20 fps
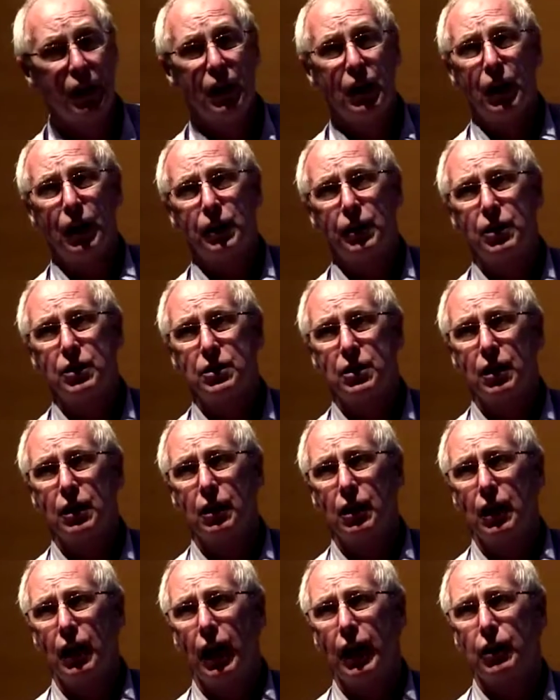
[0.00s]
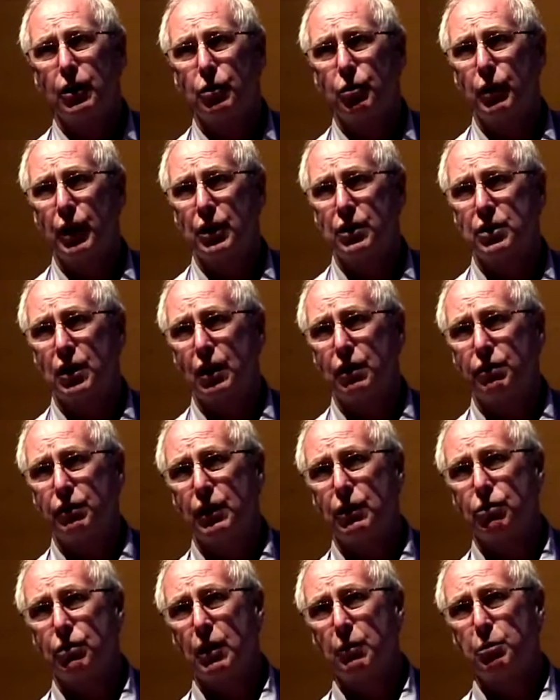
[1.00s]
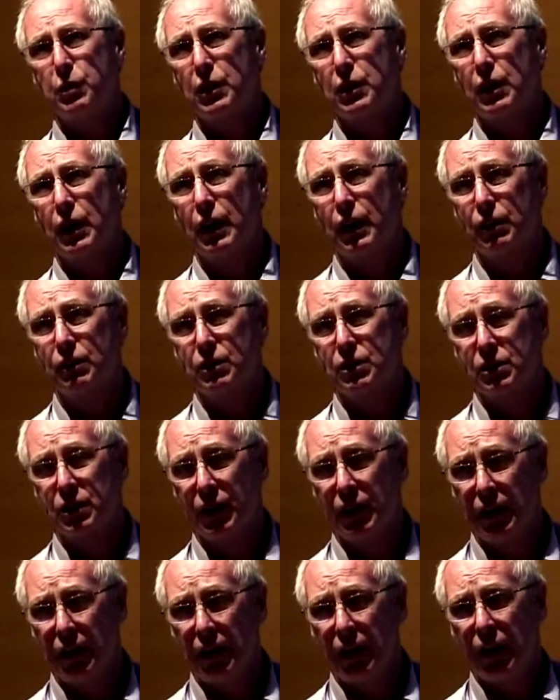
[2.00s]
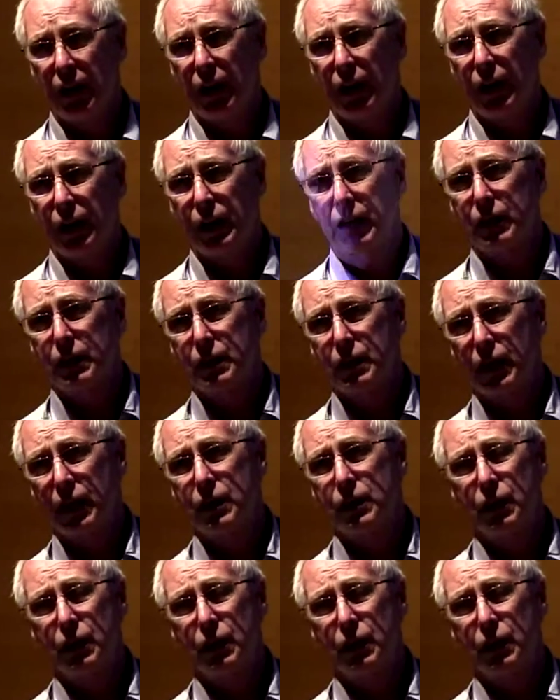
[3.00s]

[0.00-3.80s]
and this EcoHIV replicates and